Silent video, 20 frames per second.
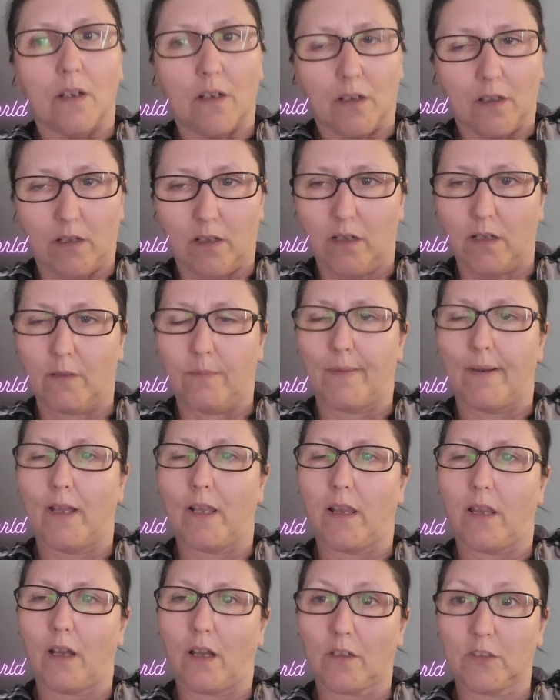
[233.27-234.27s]
oh,
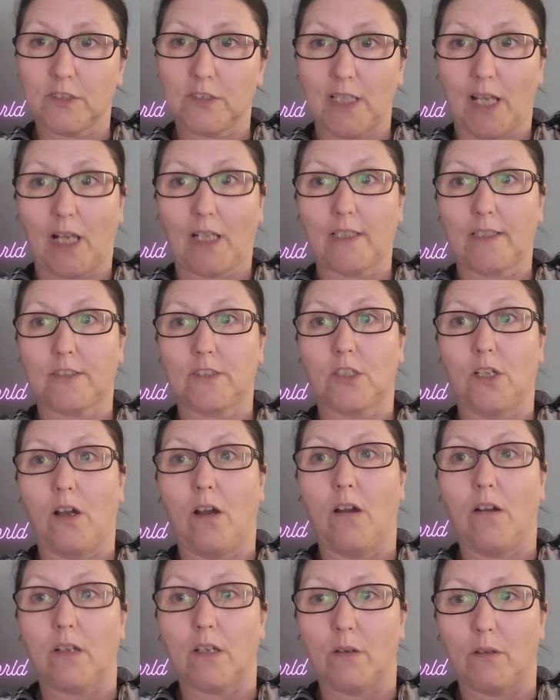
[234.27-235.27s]
I could hardly
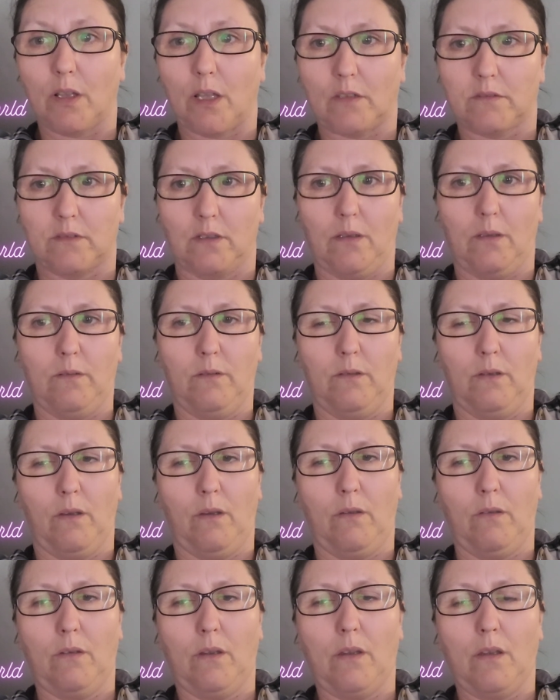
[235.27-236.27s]
talk, or like,
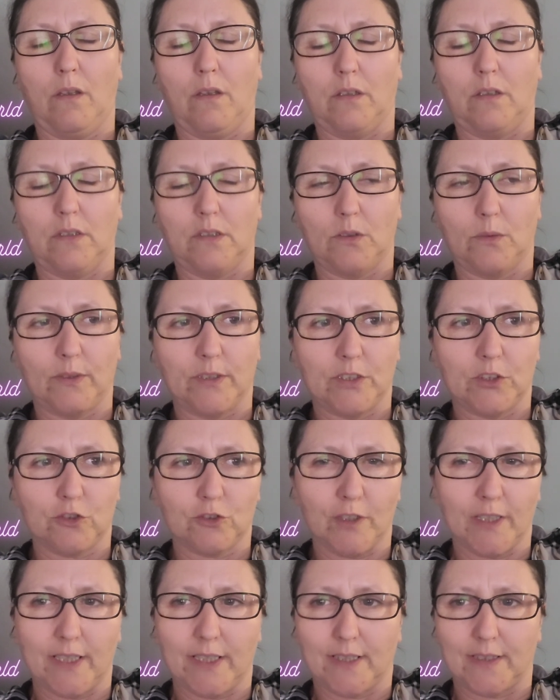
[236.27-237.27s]
you know when you're
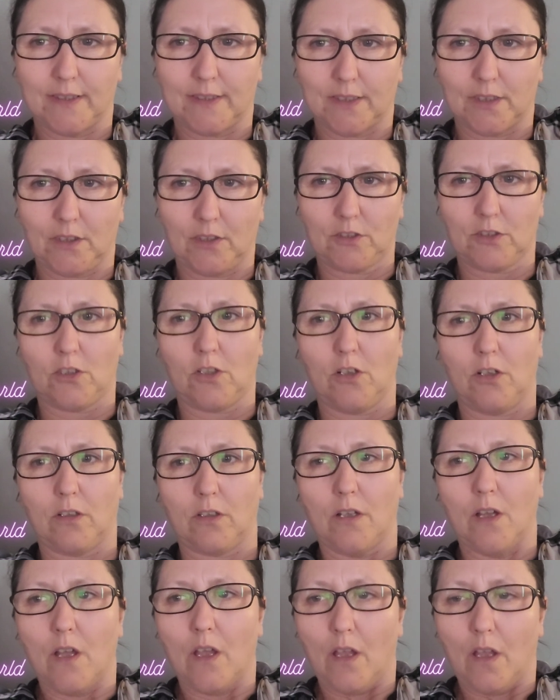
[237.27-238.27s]
drained and you
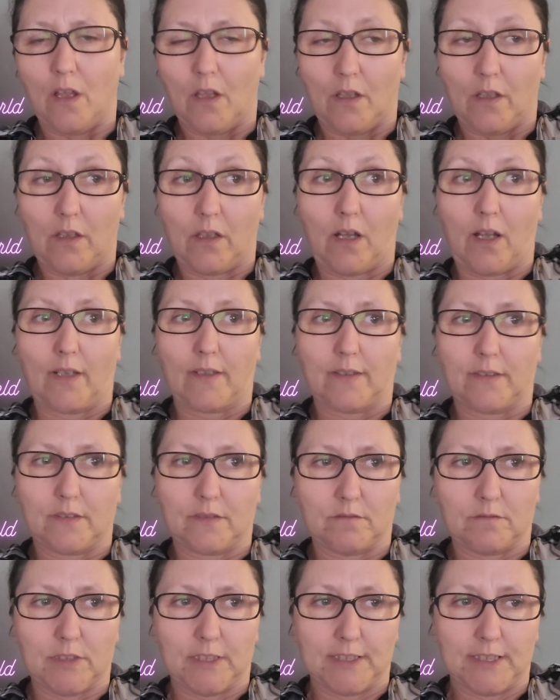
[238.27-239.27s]
talk like
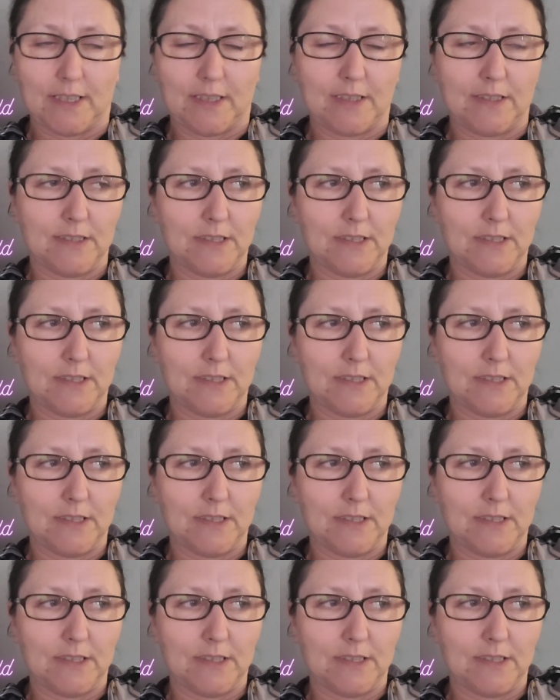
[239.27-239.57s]
you're dead